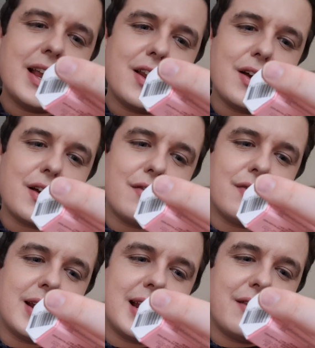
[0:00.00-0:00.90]
They look
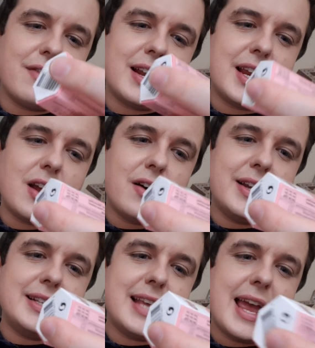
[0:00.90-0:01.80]
really, really
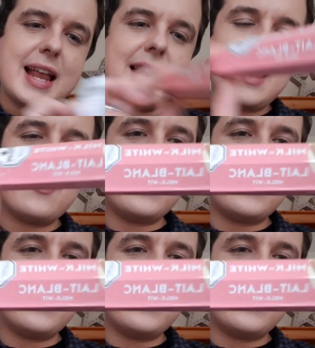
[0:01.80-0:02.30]
nice in